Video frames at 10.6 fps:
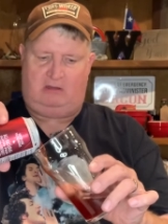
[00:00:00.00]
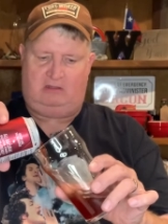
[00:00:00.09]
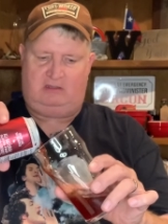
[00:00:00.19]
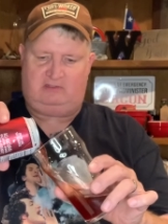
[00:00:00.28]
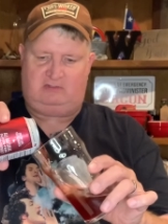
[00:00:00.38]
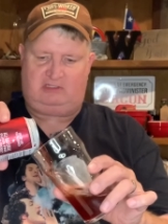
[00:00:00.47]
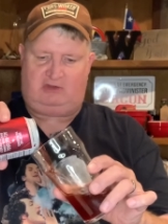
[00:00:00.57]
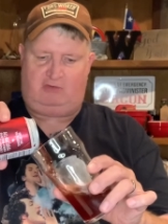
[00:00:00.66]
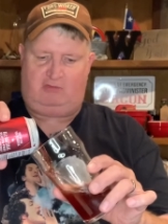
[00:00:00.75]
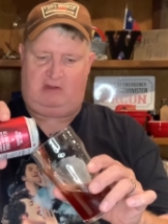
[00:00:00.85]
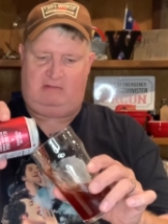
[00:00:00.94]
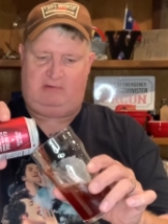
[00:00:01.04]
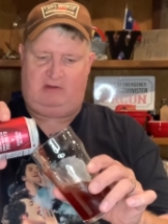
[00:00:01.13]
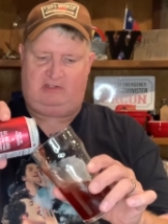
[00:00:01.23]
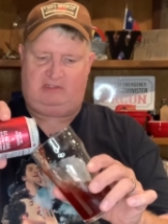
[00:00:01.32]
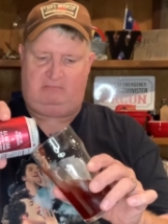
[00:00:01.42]
it's
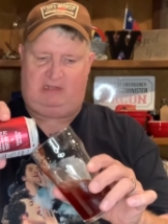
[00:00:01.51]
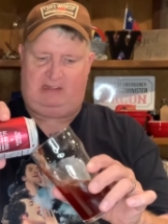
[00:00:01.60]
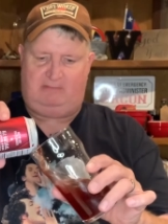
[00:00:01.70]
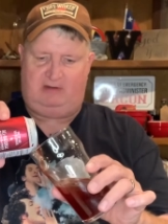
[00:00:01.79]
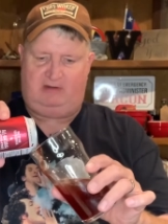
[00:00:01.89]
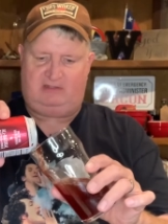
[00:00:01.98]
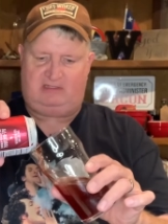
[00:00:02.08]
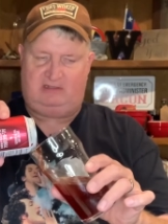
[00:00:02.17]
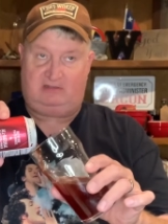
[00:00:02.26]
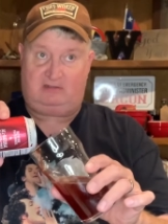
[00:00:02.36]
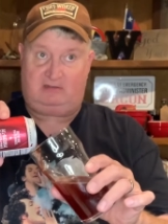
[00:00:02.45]
cranberries and blackberries, hence